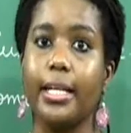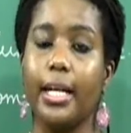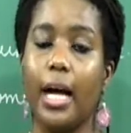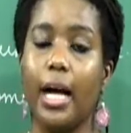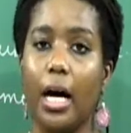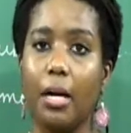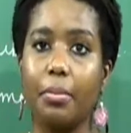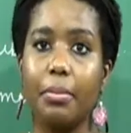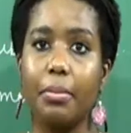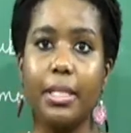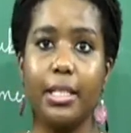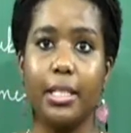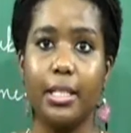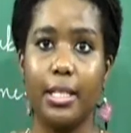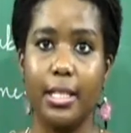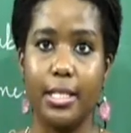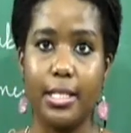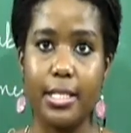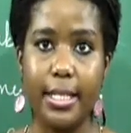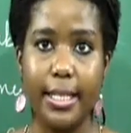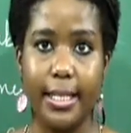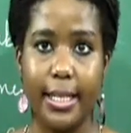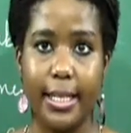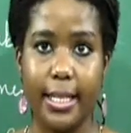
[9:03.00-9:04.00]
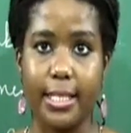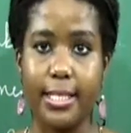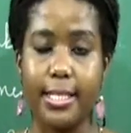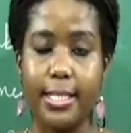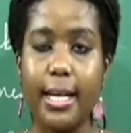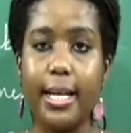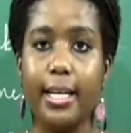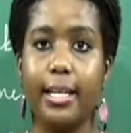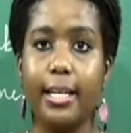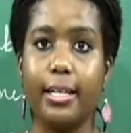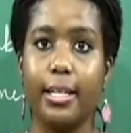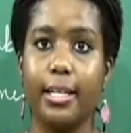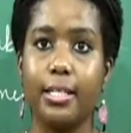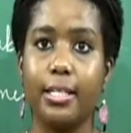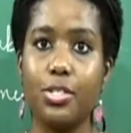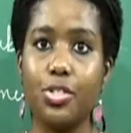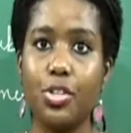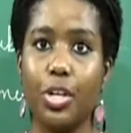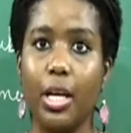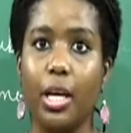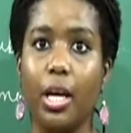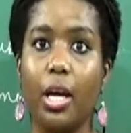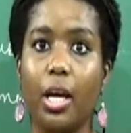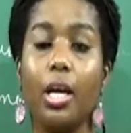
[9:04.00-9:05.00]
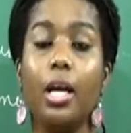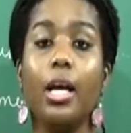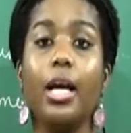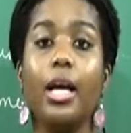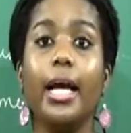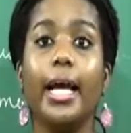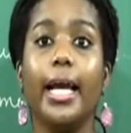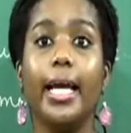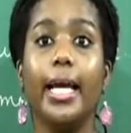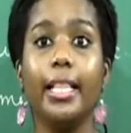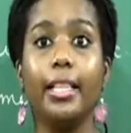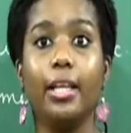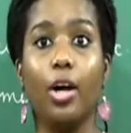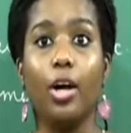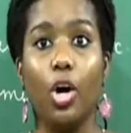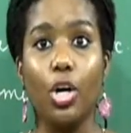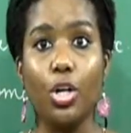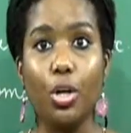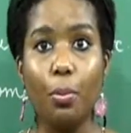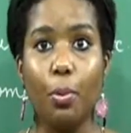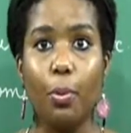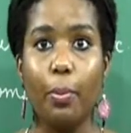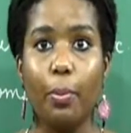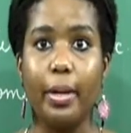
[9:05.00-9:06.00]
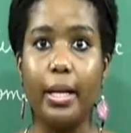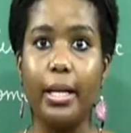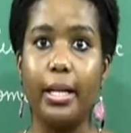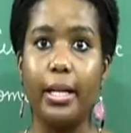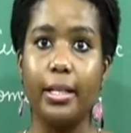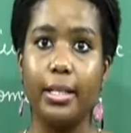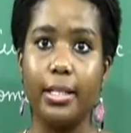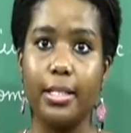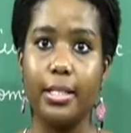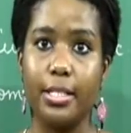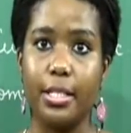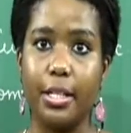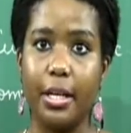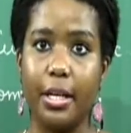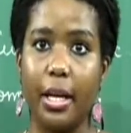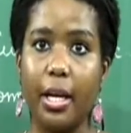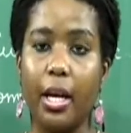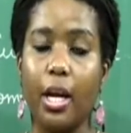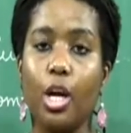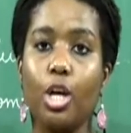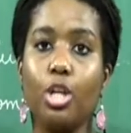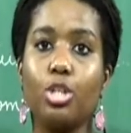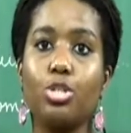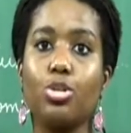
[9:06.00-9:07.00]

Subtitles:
in garment industry, textile industry, in the automobile industry.